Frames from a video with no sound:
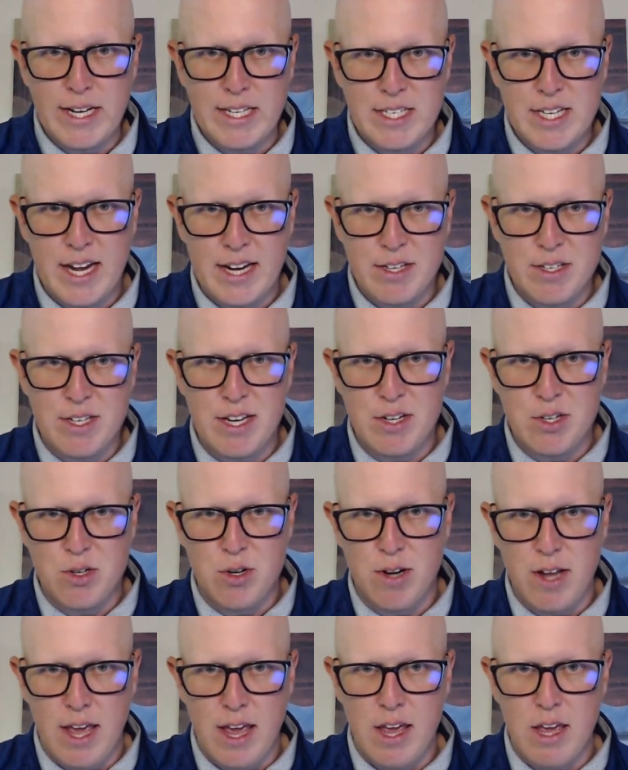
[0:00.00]
Sox
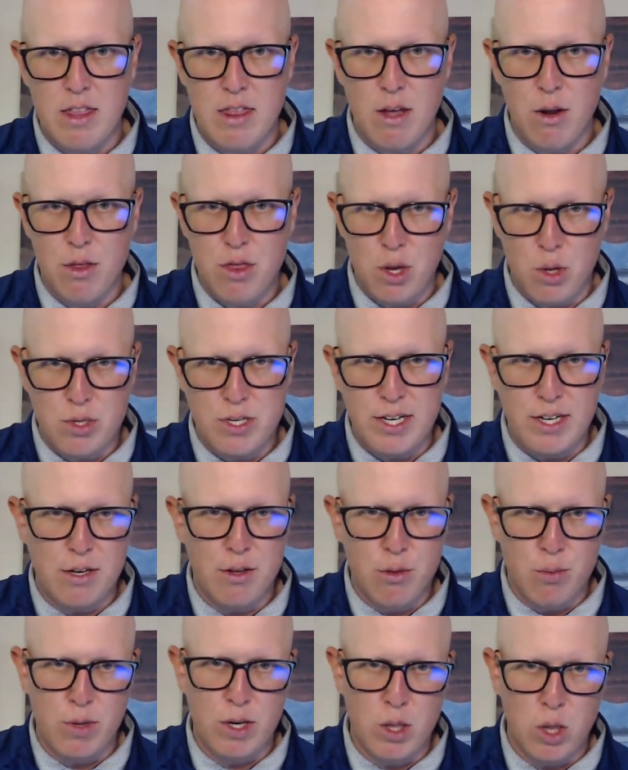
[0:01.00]
yesterday in their
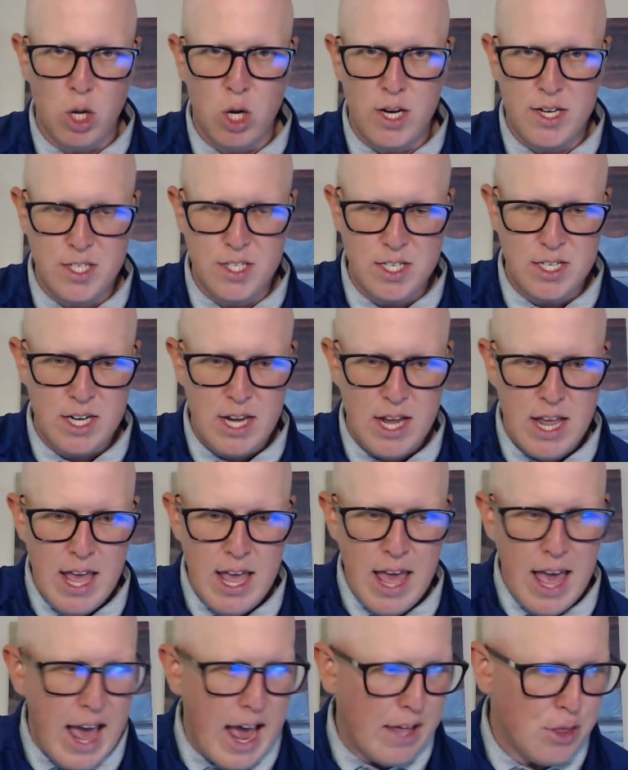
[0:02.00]
13-3 loss
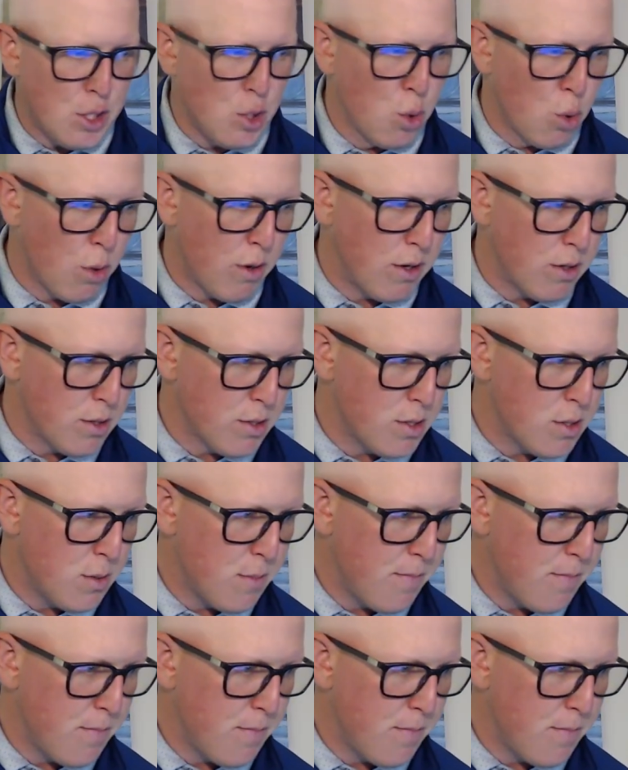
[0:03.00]
at the Orioles.